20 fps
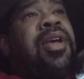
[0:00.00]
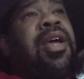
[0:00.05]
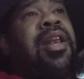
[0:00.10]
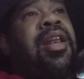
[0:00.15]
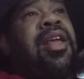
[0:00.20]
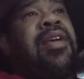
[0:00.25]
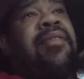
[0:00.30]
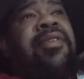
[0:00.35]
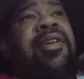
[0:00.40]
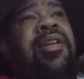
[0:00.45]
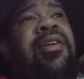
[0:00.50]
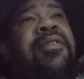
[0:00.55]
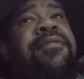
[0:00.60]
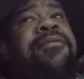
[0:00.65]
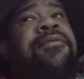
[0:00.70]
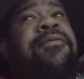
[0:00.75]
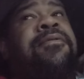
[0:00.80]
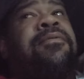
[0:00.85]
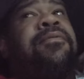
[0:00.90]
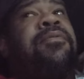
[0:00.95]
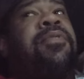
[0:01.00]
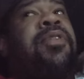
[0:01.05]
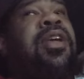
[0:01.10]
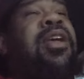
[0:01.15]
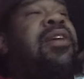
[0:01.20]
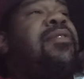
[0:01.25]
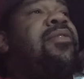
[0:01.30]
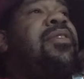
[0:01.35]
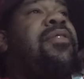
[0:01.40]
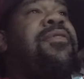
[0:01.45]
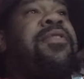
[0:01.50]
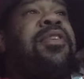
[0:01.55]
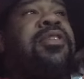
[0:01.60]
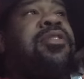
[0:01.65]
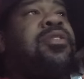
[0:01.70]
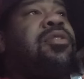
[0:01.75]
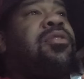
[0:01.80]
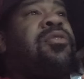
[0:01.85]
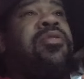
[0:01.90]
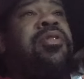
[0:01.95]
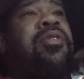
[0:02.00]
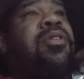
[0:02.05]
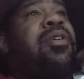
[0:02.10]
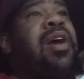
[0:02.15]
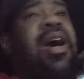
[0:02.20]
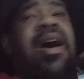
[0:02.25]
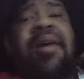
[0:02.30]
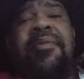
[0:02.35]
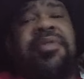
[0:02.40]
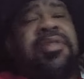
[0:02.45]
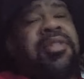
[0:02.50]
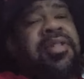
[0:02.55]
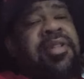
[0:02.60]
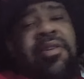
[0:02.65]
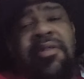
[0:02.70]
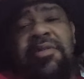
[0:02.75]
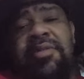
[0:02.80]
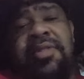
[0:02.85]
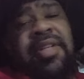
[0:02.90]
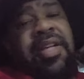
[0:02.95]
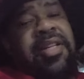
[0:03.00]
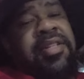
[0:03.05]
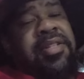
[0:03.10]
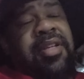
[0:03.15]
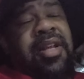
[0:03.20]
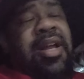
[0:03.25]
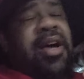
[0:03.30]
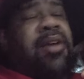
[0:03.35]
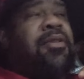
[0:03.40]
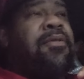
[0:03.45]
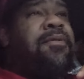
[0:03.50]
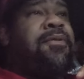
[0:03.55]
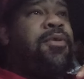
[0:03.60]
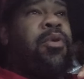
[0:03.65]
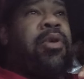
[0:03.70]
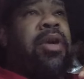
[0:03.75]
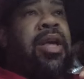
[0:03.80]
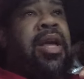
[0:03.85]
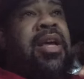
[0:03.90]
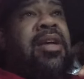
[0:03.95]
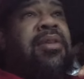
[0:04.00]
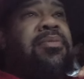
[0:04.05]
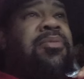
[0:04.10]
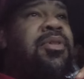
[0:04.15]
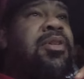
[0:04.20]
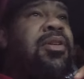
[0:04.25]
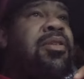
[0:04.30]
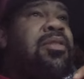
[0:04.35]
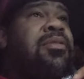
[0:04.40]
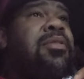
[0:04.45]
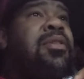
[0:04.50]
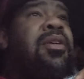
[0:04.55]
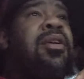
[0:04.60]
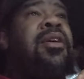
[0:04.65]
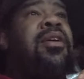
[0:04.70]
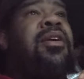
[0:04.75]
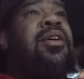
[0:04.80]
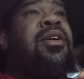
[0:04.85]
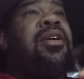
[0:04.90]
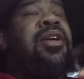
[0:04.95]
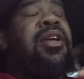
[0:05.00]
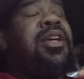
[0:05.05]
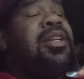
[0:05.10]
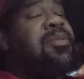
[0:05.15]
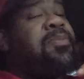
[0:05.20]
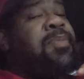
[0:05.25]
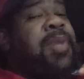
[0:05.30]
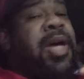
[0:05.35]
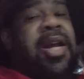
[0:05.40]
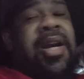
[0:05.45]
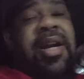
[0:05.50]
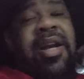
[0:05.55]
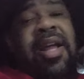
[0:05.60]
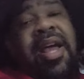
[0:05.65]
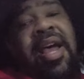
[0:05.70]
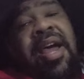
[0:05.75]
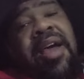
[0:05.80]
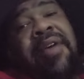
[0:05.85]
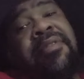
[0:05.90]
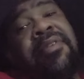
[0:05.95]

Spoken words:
And even if it's sooner, I would still say sit out the four games, because it's better to